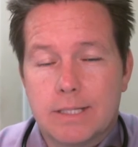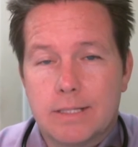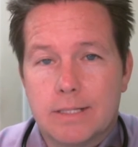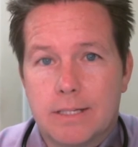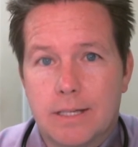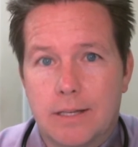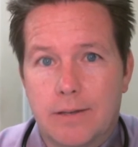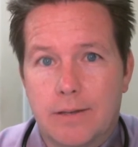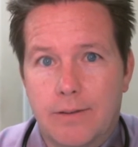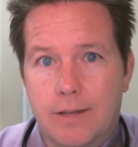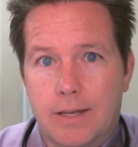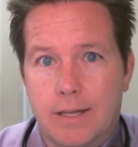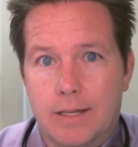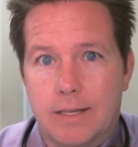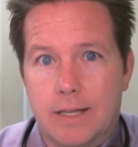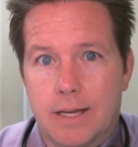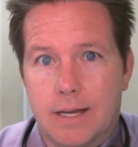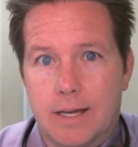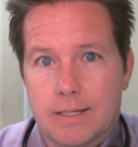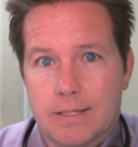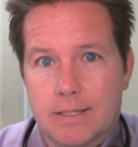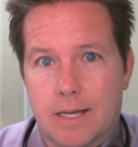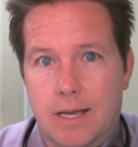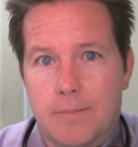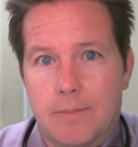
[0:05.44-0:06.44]
TV, and
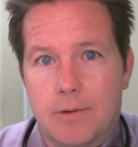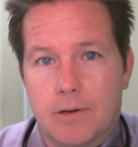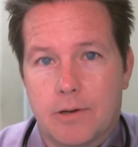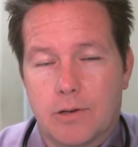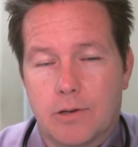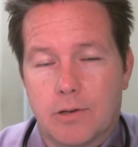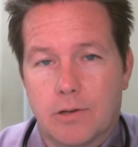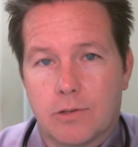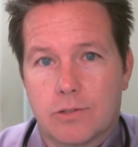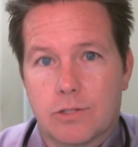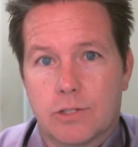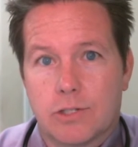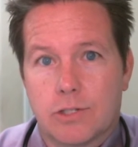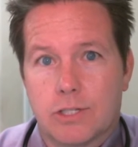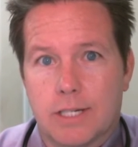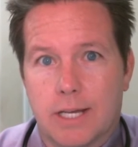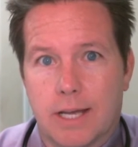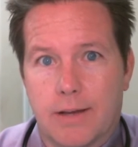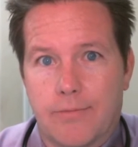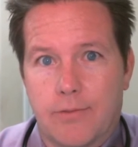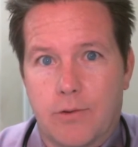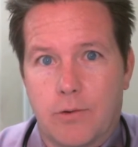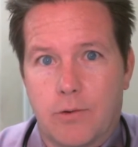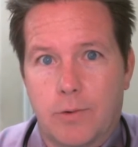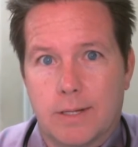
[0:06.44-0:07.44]
yes, I'm your host,
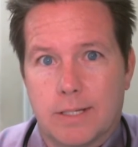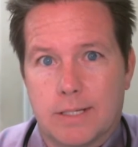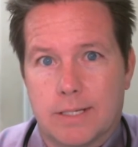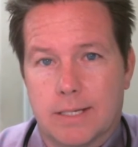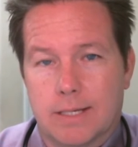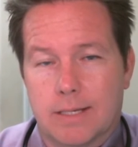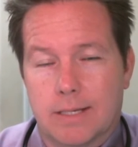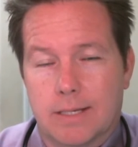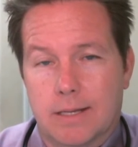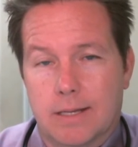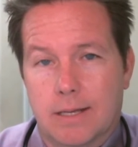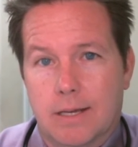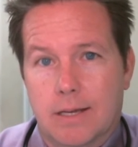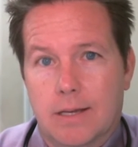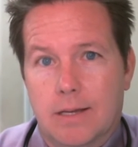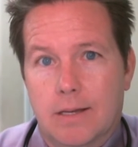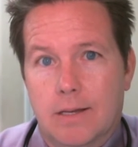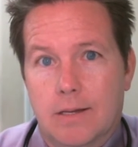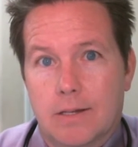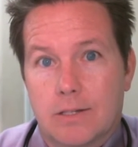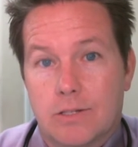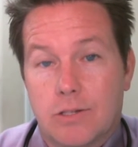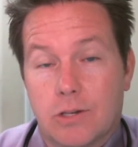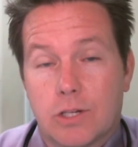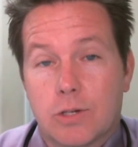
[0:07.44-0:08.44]
Jeff Quintin.
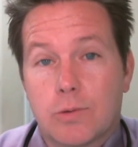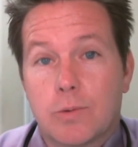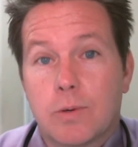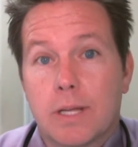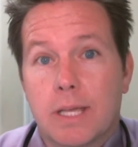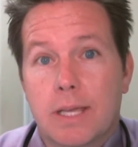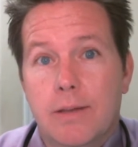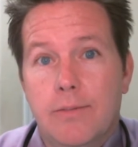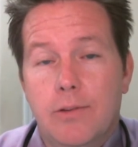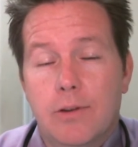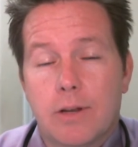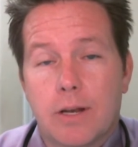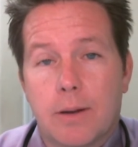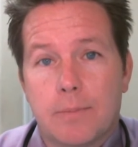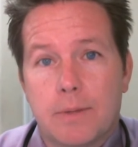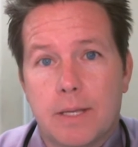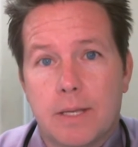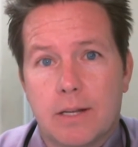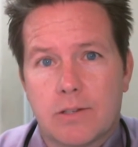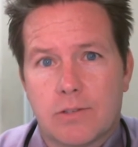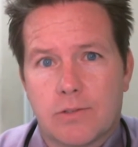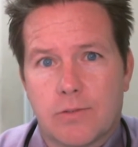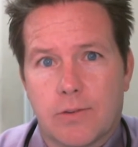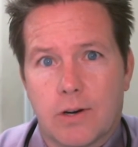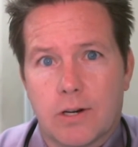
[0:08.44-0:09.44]
So I just want to give you an update
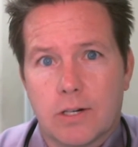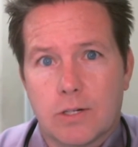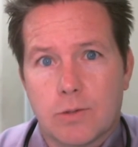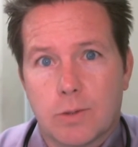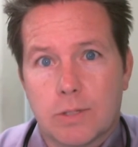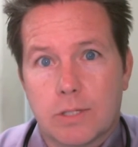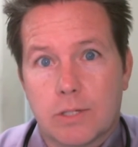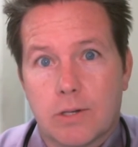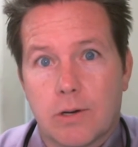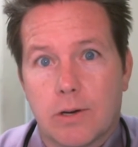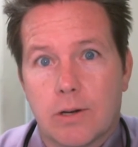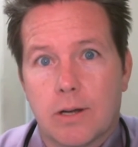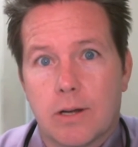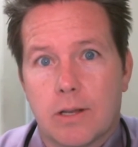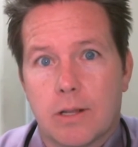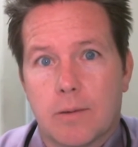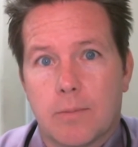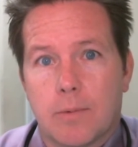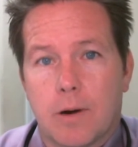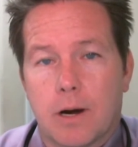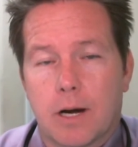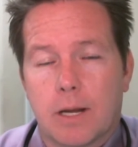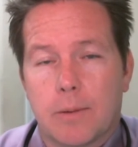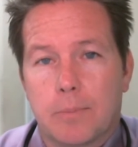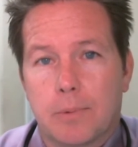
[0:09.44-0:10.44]
as far as what's going on in the
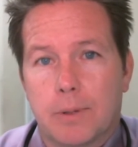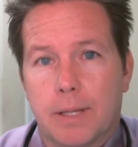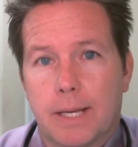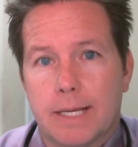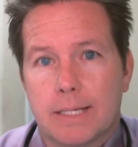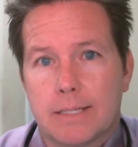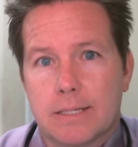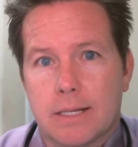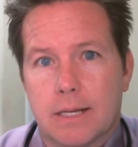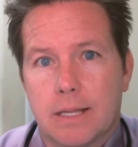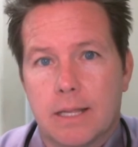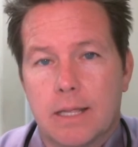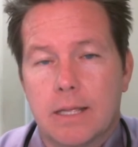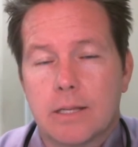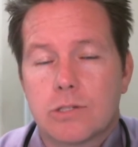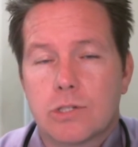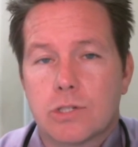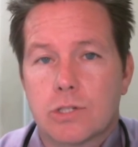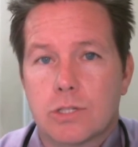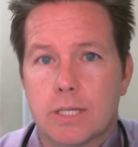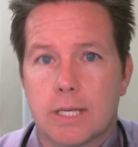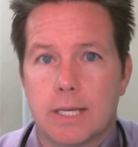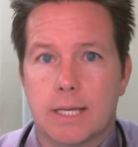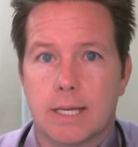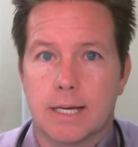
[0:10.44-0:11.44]
marketplace, and an
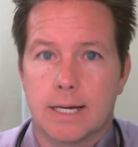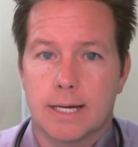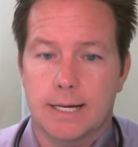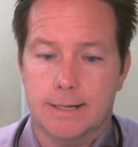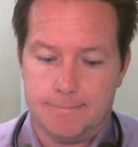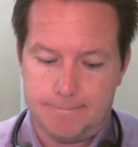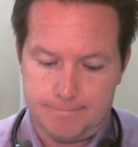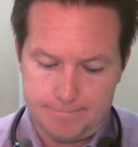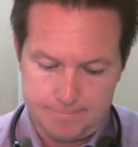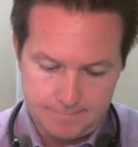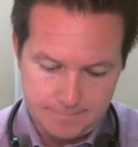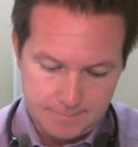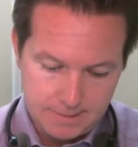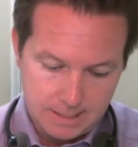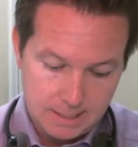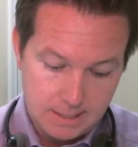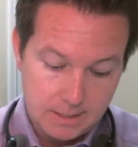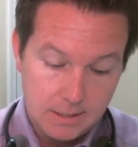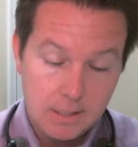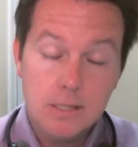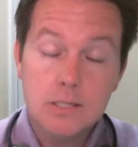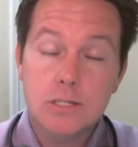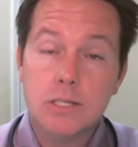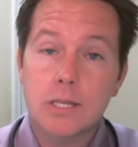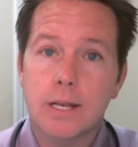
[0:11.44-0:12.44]
interesting
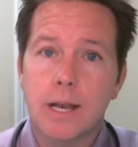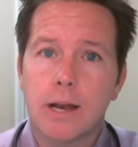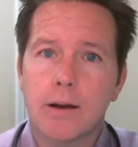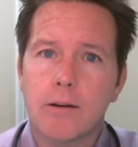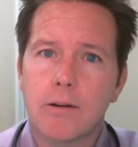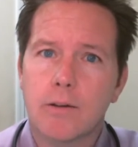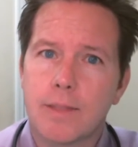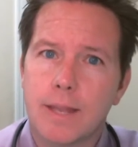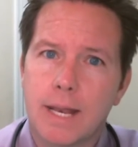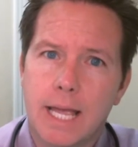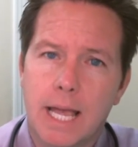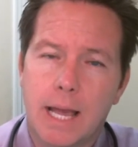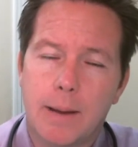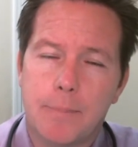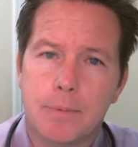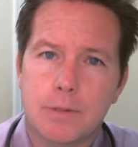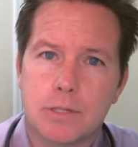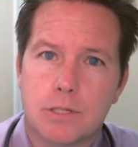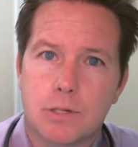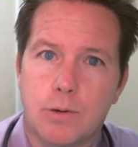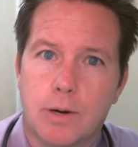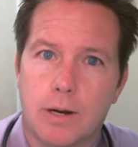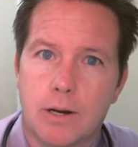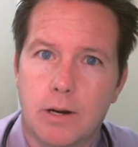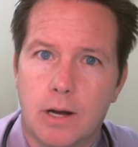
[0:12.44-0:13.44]
scenario that happens
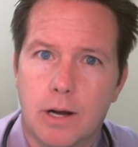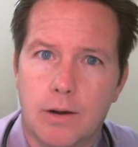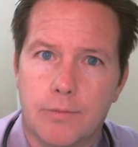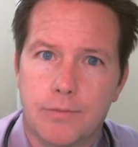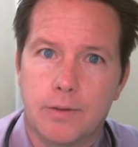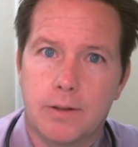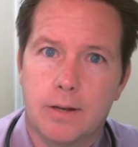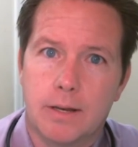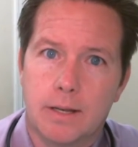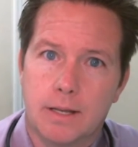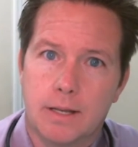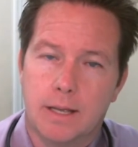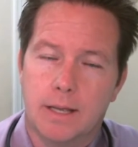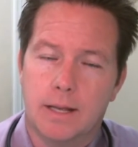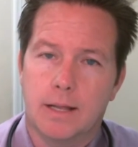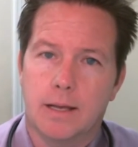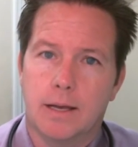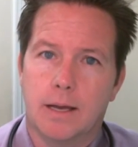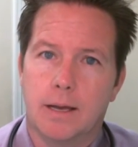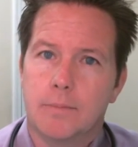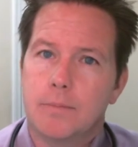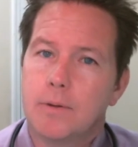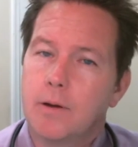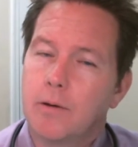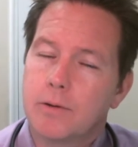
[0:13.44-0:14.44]
quite often, and
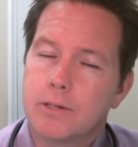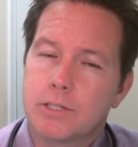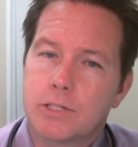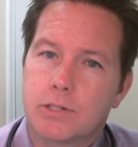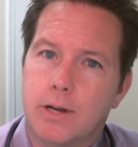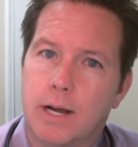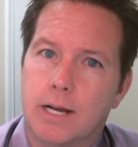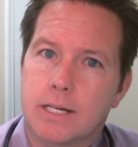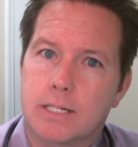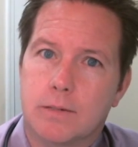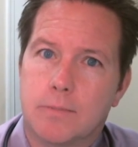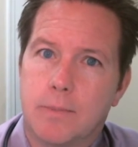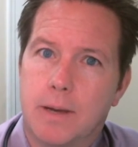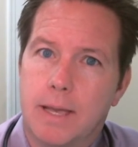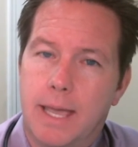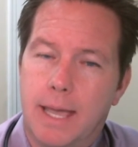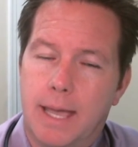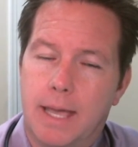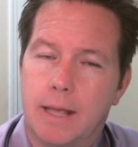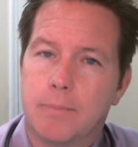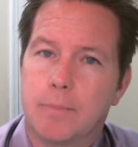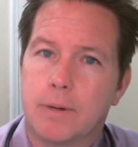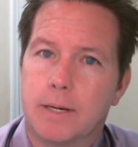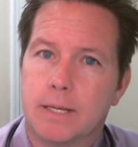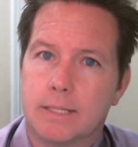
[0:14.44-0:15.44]
I'm always scratching my
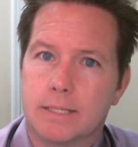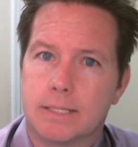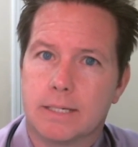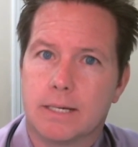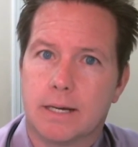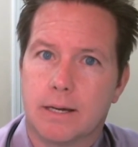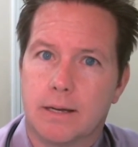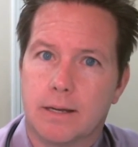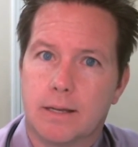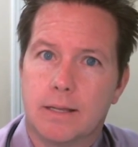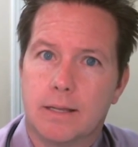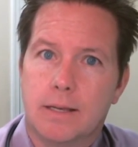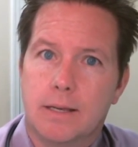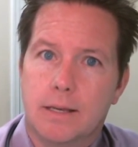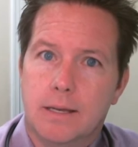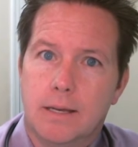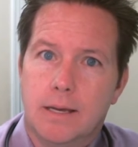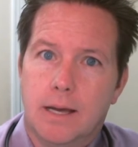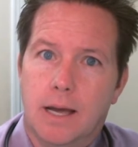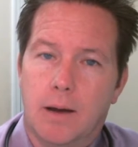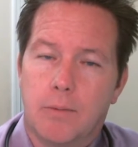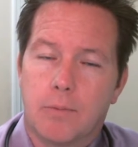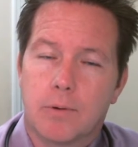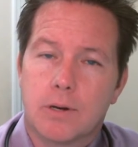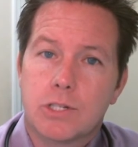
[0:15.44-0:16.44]
head, but
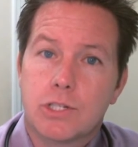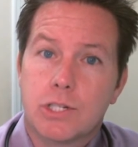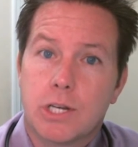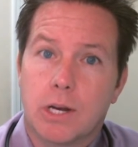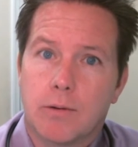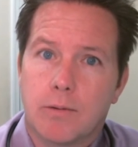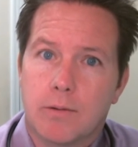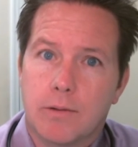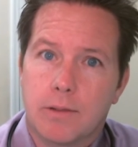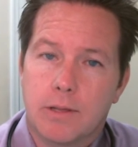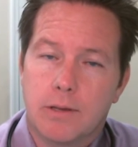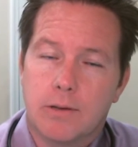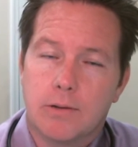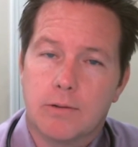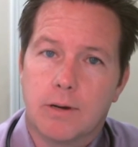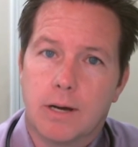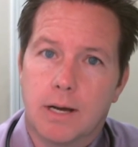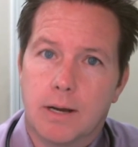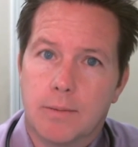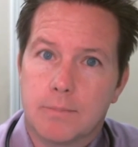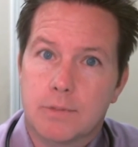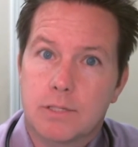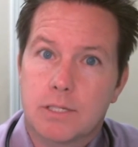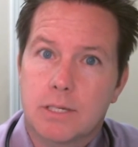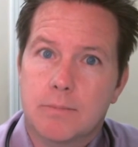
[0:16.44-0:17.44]
I want to share with you
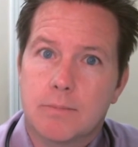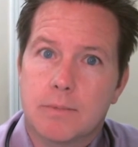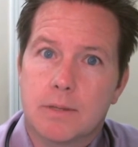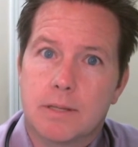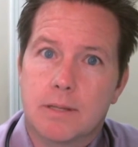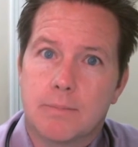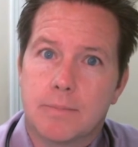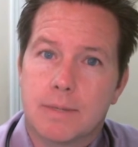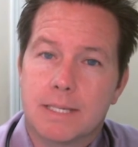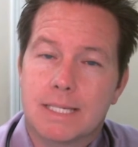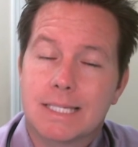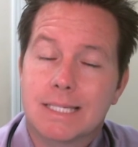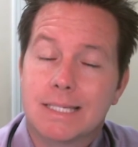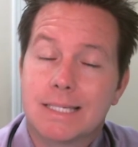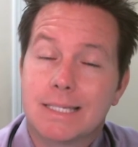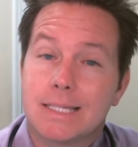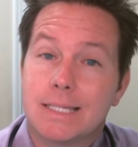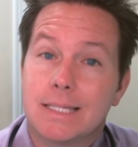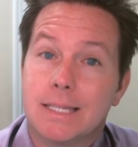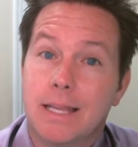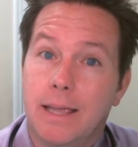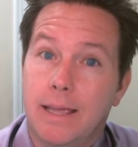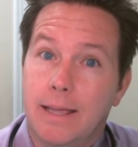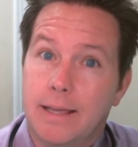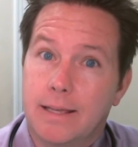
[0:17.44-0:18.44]
some of the
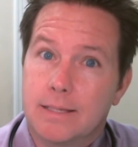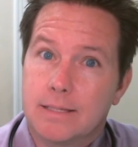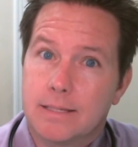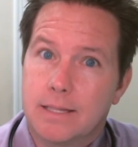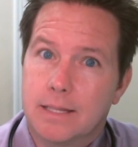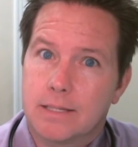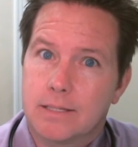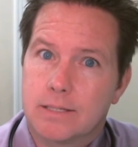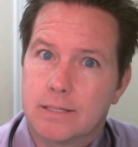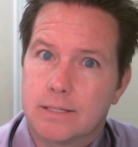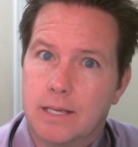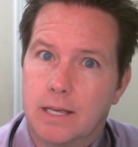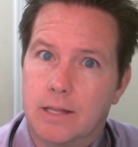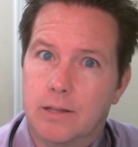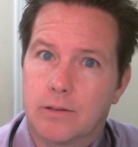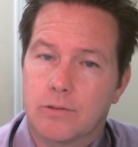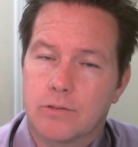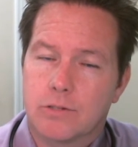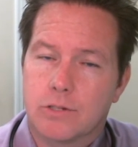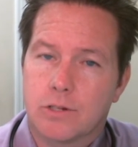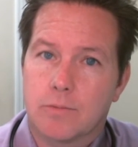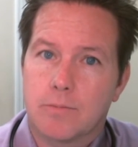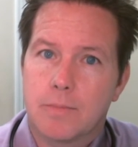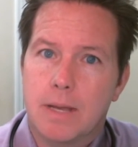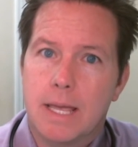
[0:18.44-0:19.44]
mistakes that
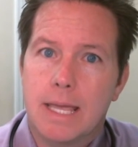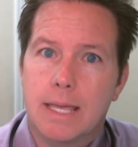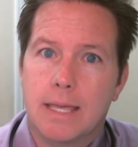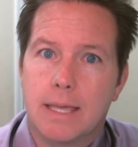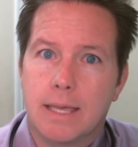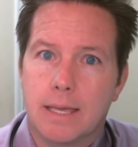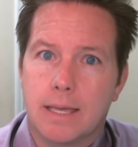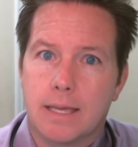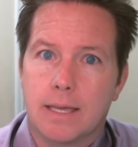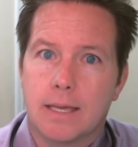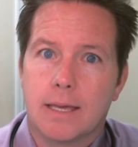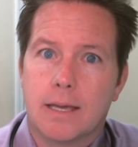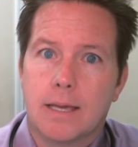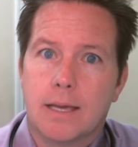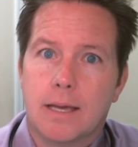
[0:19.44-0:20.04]
sellers are making